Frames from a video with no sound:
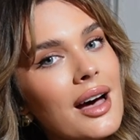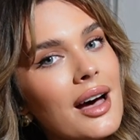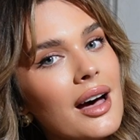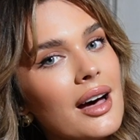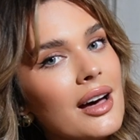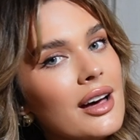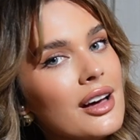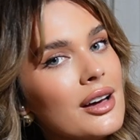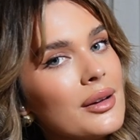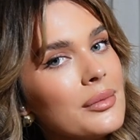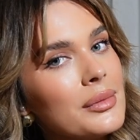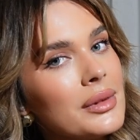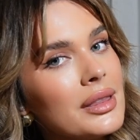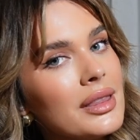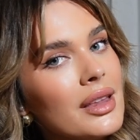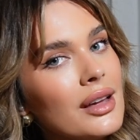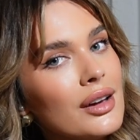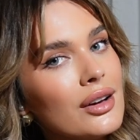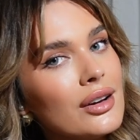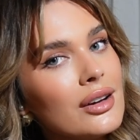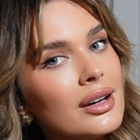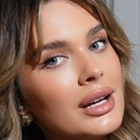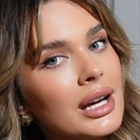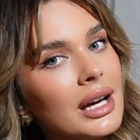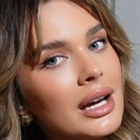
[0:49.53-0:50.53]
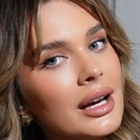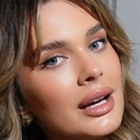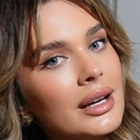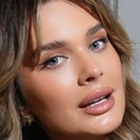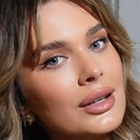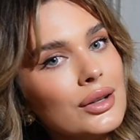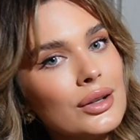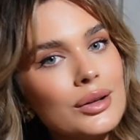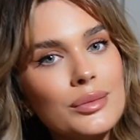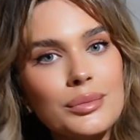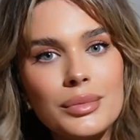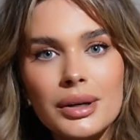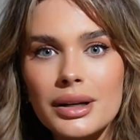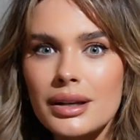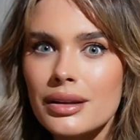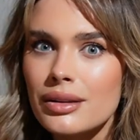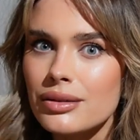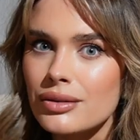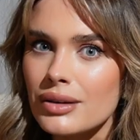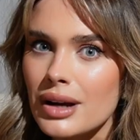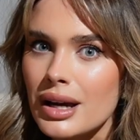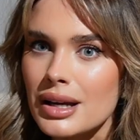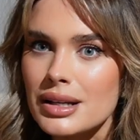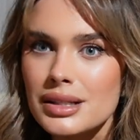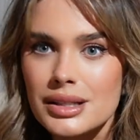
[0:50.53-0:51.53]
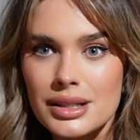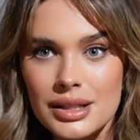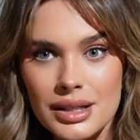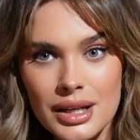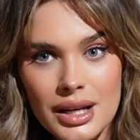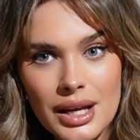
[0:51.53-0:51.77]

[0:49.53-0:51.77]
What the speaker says: They are hanging on by a thread.